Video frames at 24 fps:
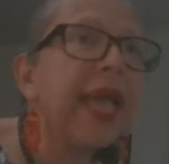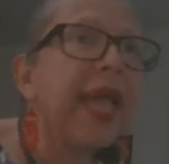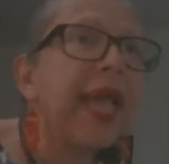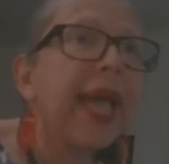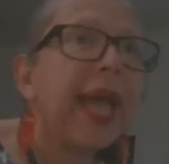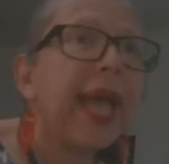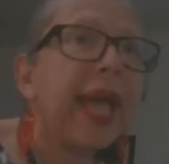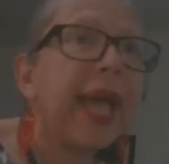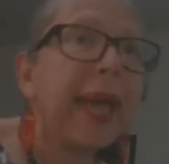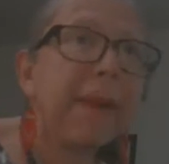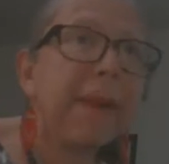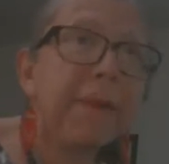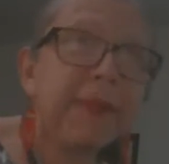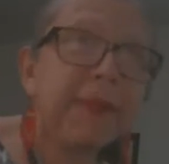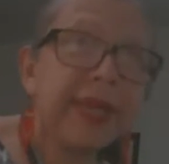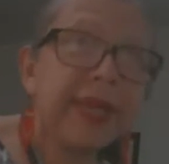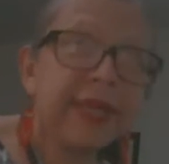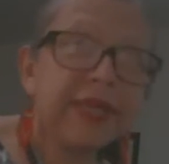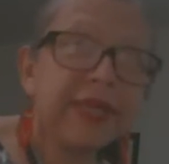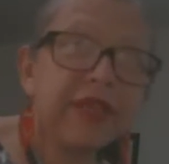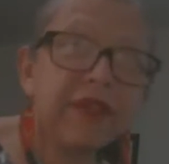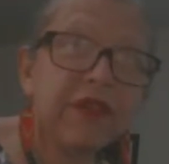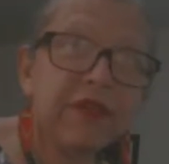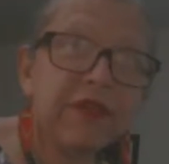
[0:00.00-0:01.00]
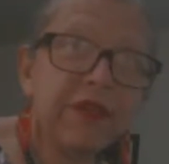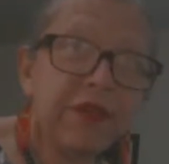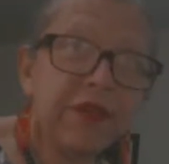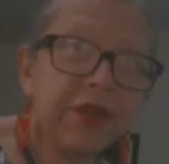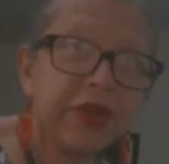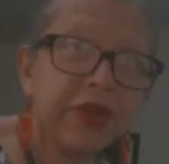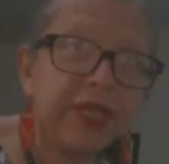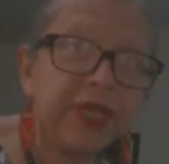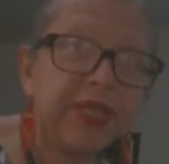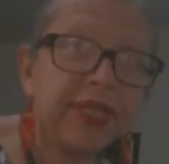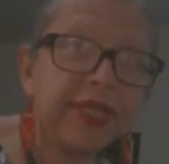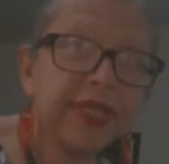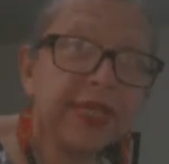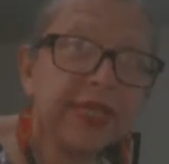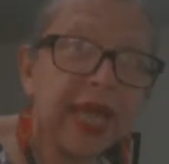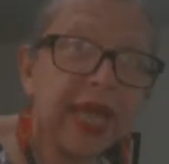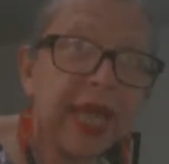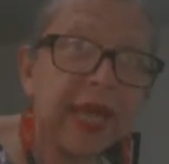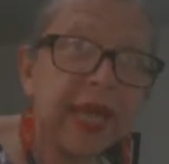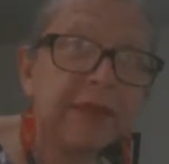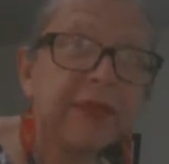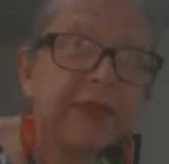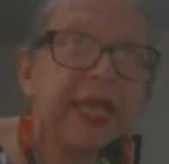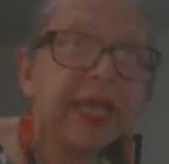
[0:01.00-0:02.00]
have been the first
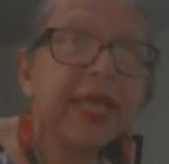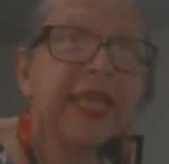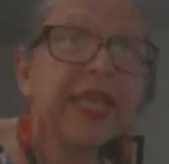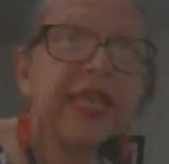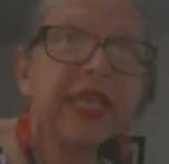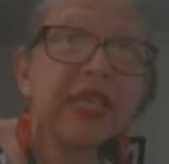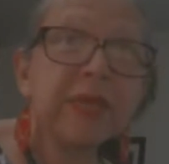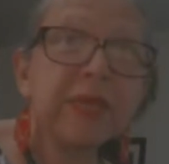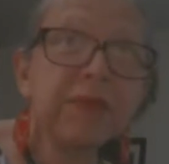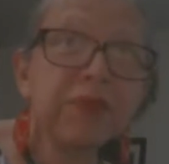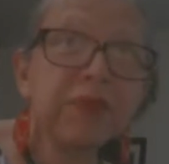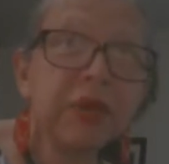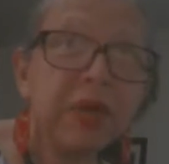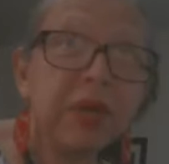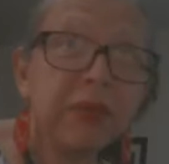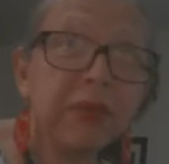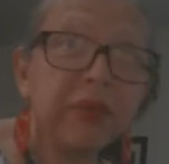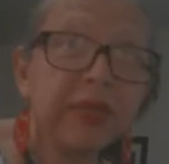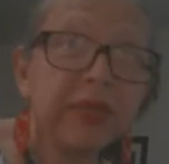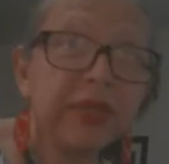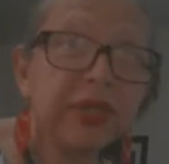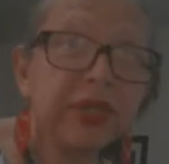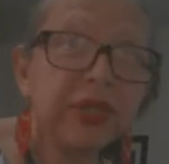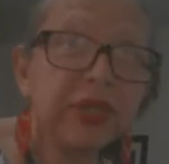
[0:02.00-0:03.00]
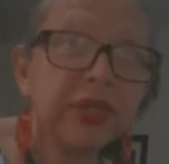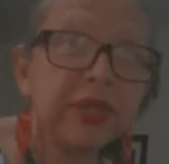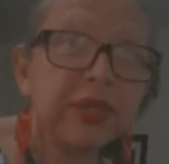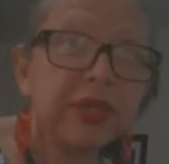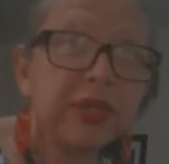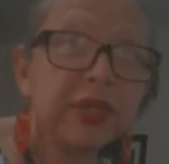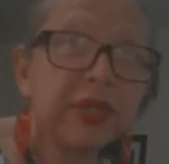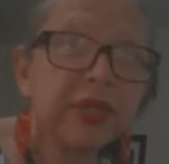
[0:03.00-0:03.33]
time he published,